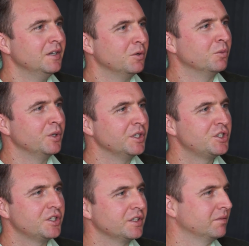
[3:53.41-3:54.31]

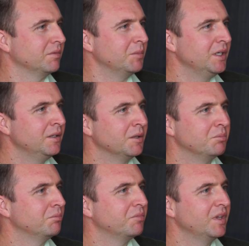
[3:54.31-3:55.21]
which mean that
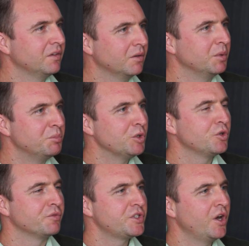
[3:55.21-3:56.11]
things can be built
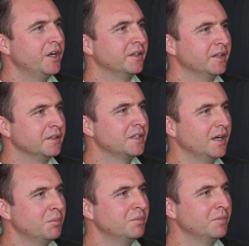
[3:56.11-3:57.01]
off site and then
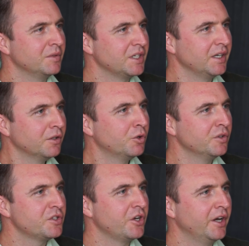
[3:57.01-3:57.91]
come together on
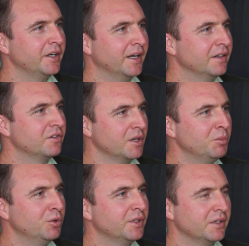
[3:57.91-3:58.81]
site and
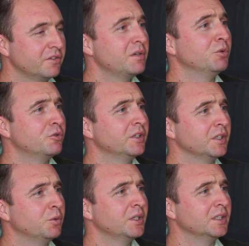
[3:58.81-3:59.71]
assembled really
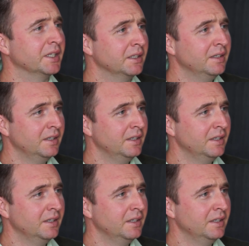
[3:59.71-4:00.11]
quickly.